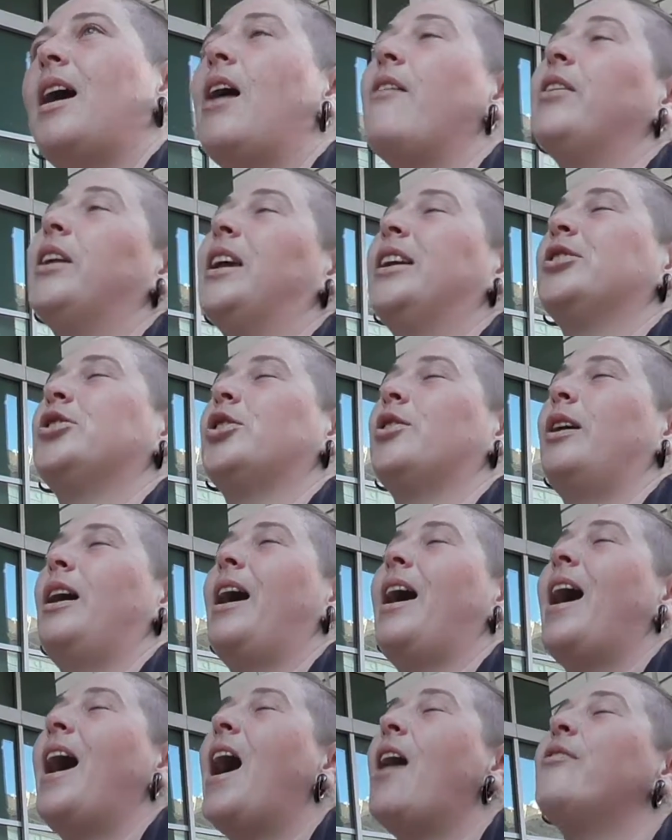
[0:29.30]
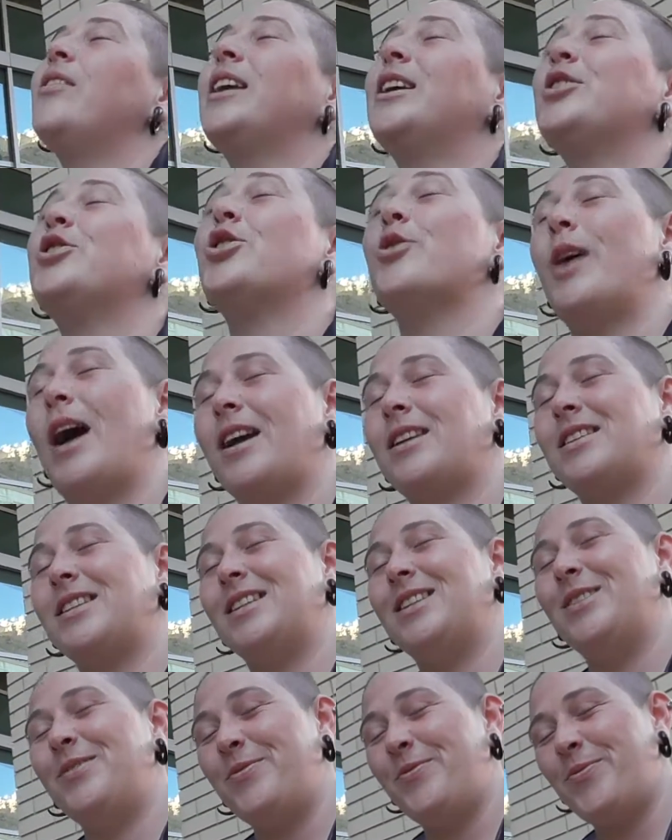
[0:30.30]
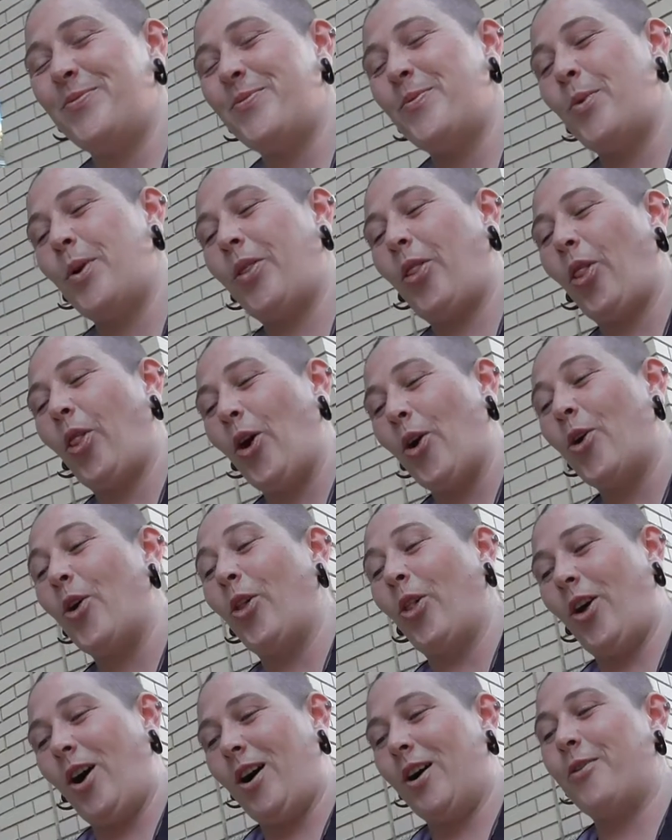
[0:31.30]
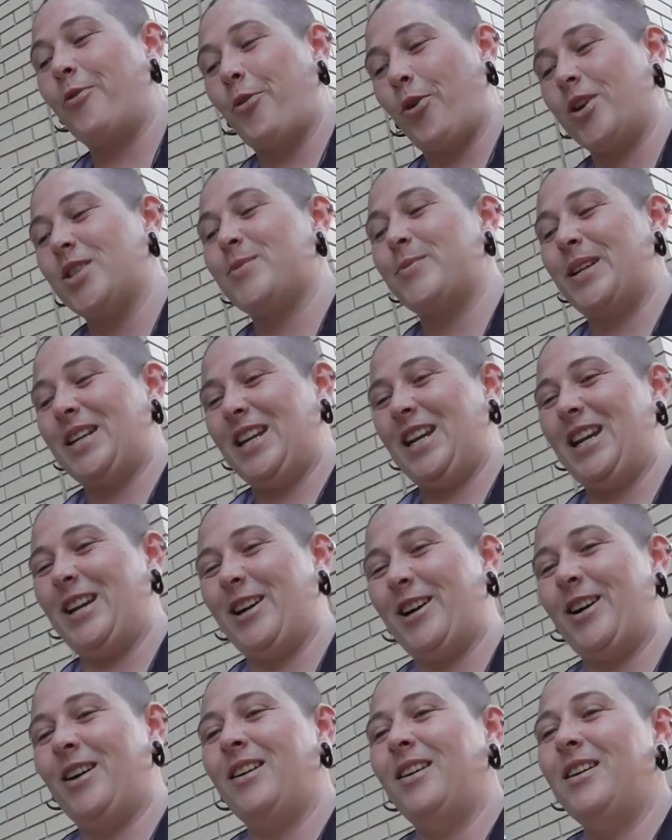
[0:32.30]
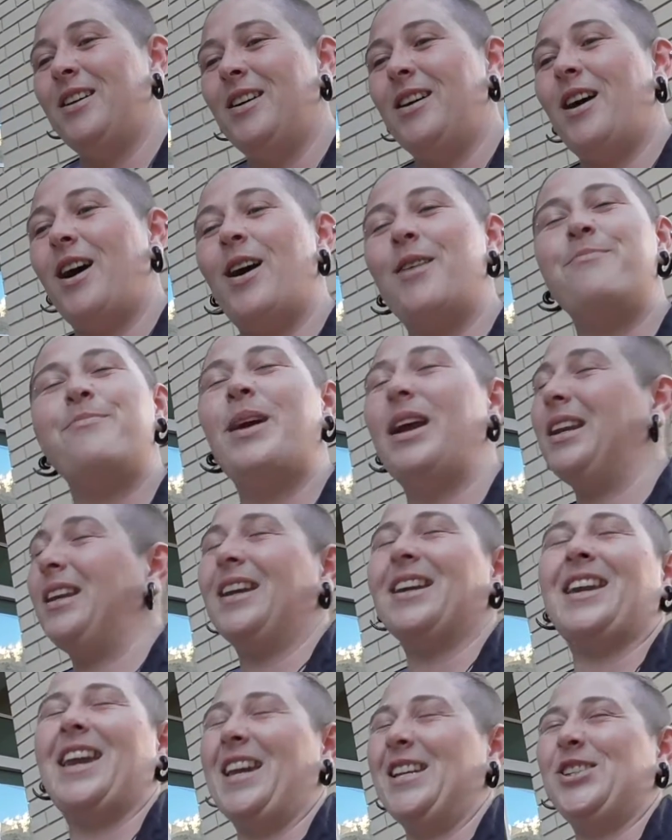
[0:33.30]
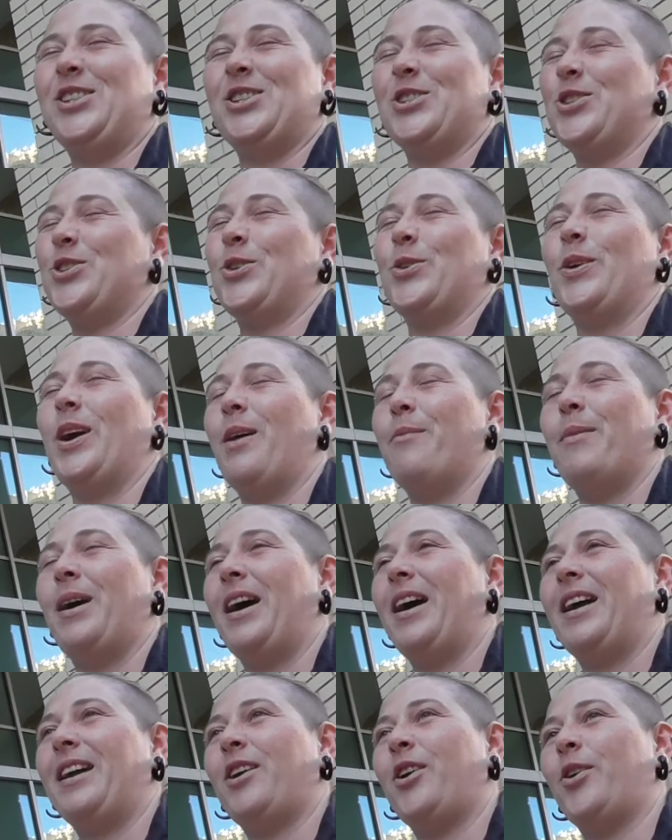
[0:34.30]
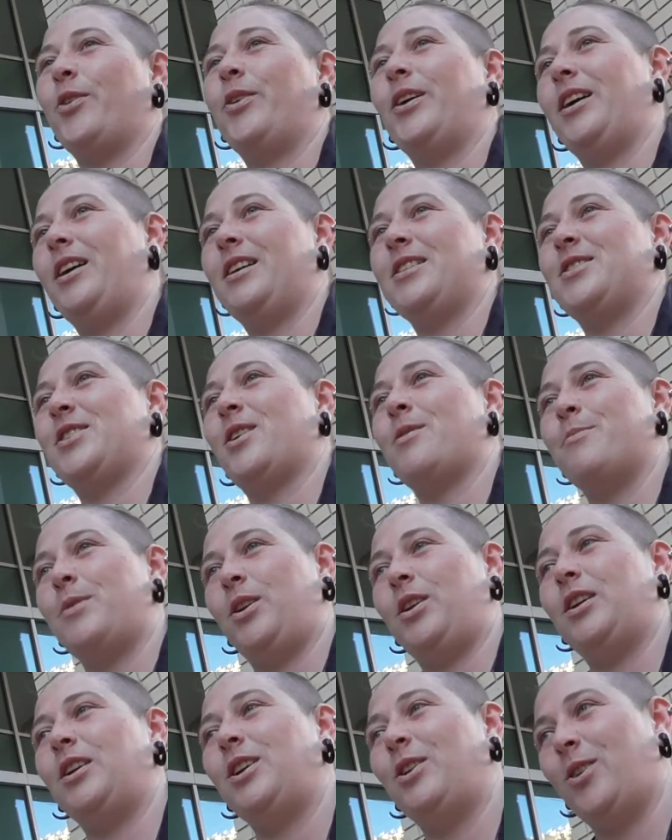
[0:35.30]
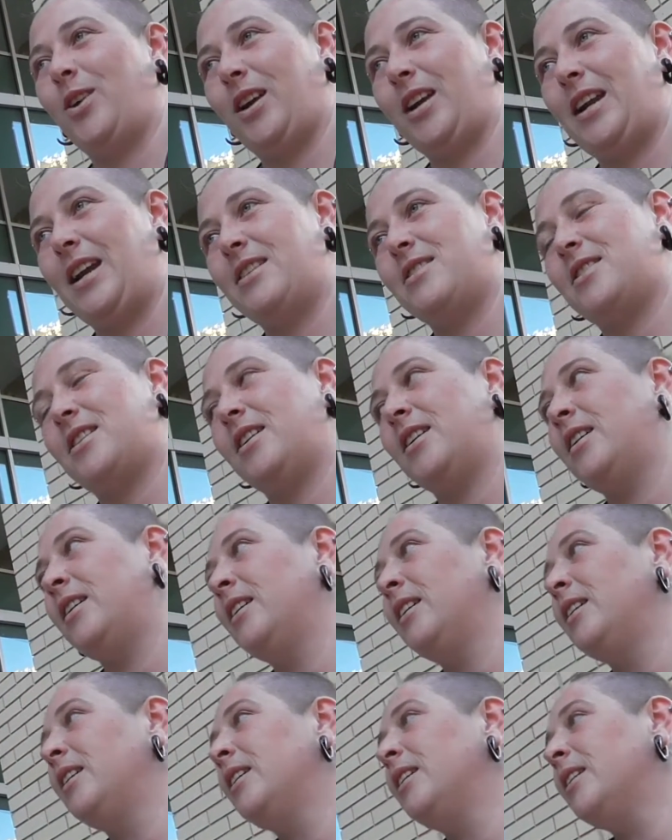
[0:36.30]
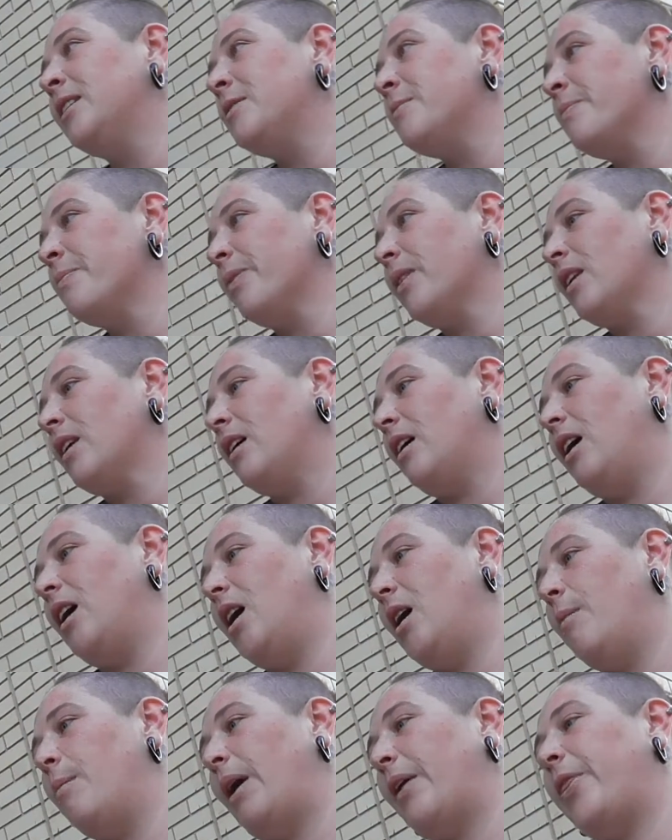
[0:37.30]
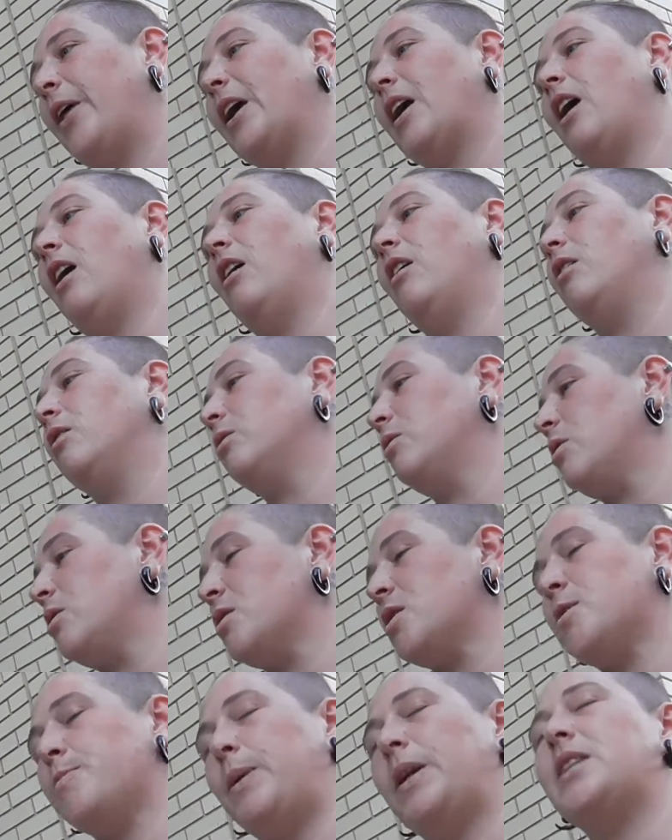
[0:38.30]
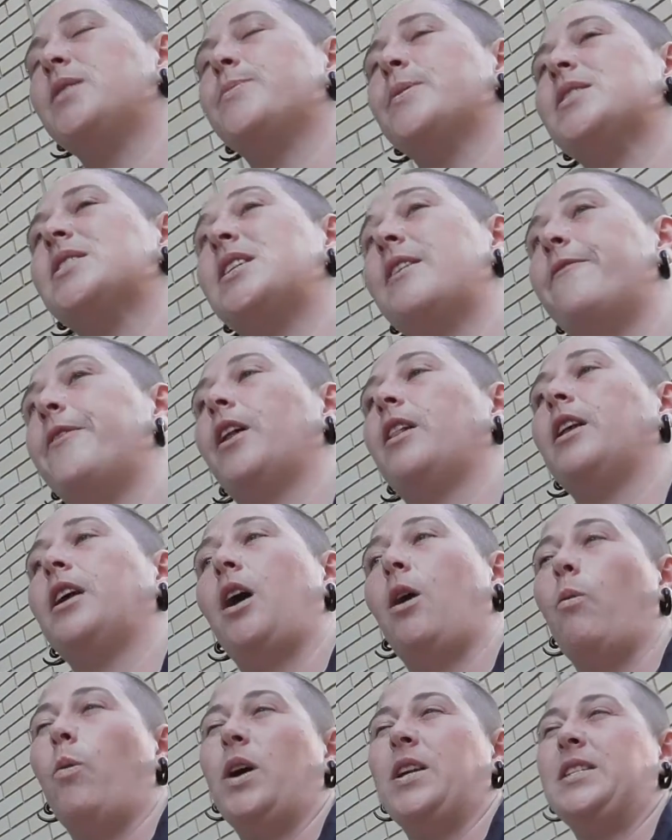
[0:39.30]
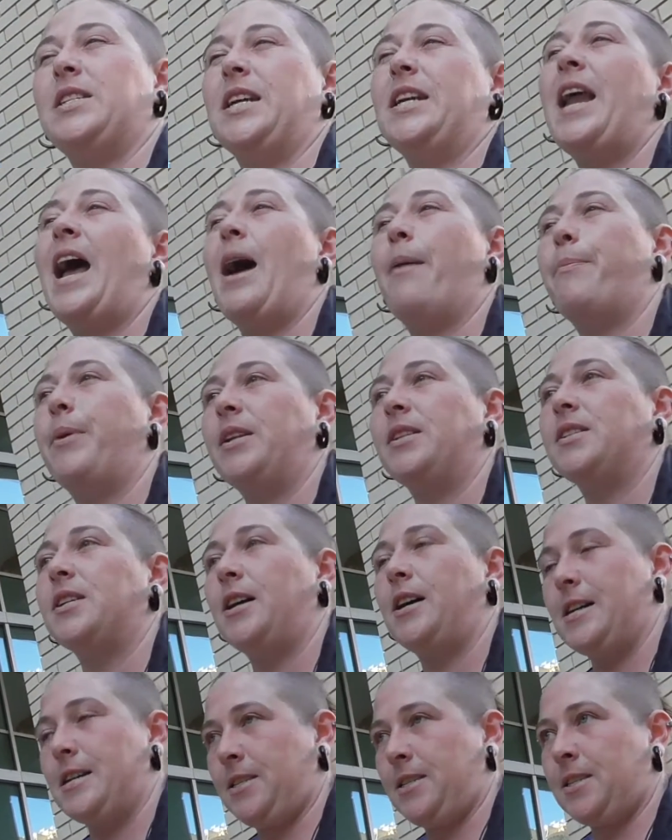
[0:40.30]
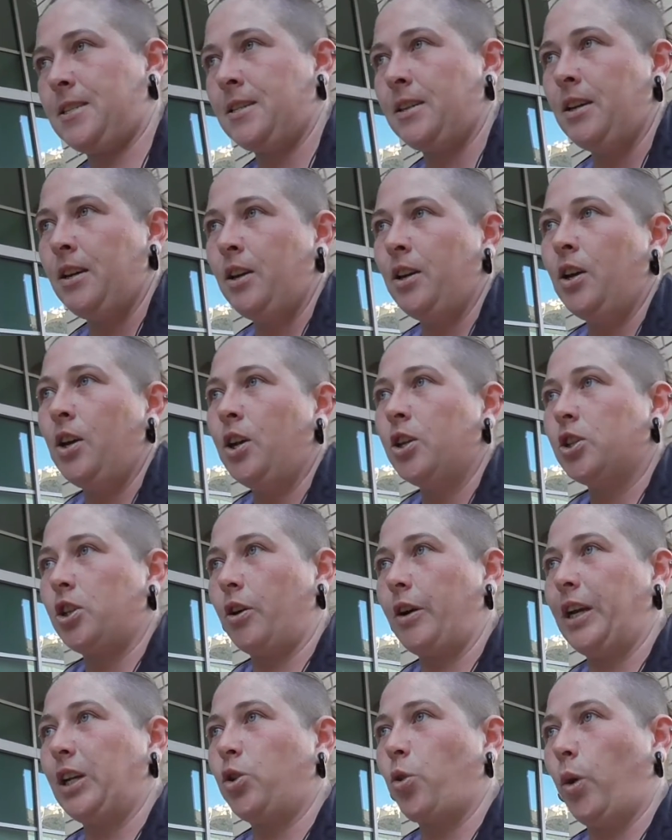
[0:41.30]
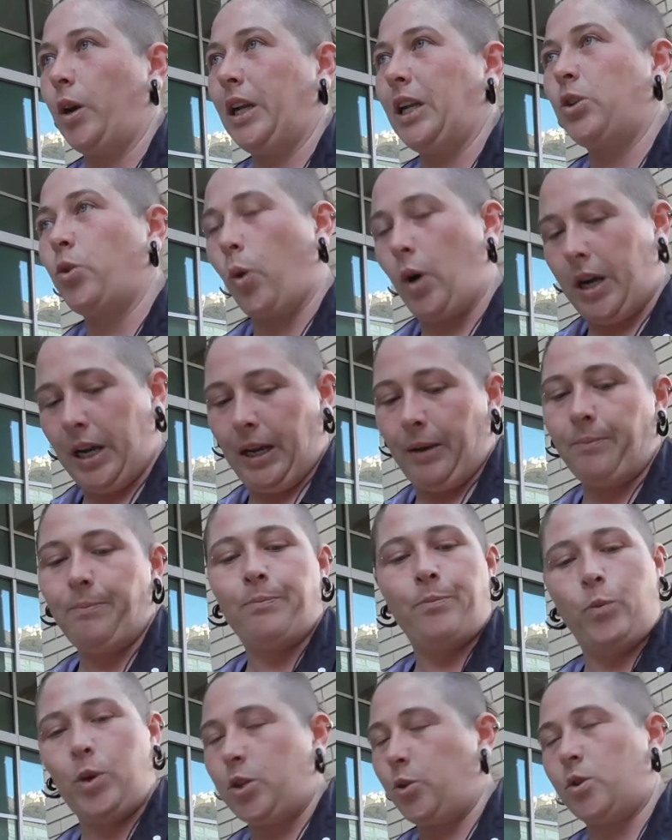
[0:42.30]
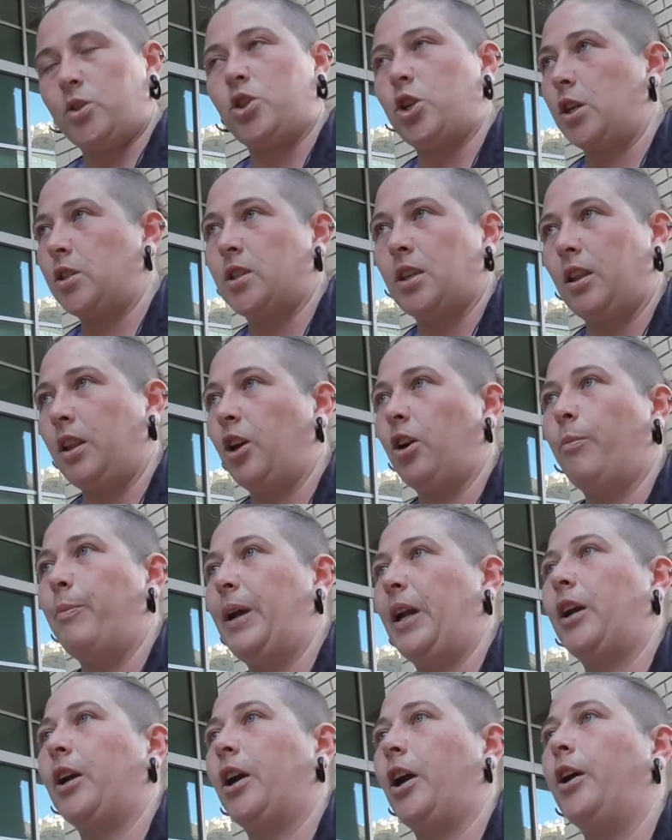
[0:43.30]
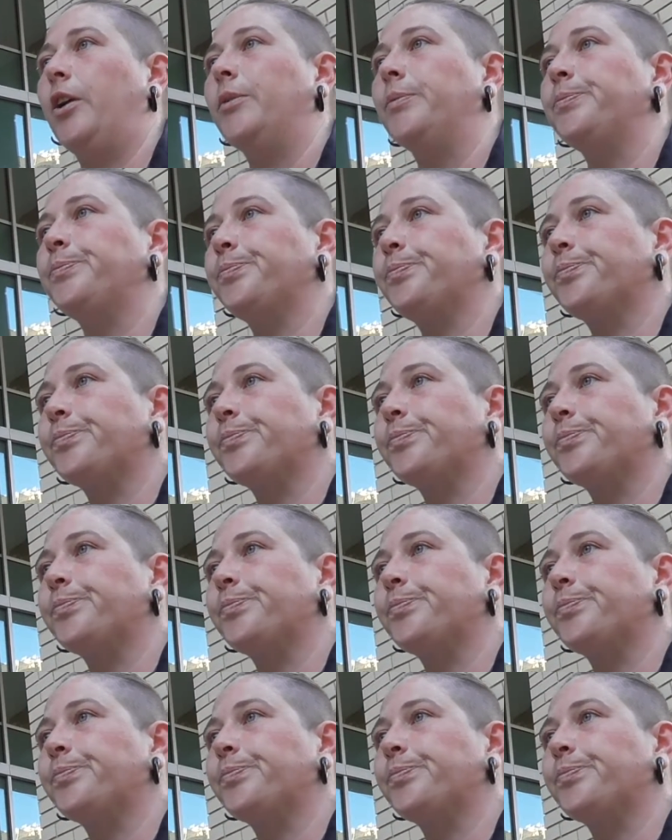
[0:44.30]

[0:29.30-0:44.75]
Having, intera- having interacted with local law enforcement here on many occasions throughout my career as a community organizer, um, I think I'll speak specifically on what did happen to us during 2020, which was just a little bit ago,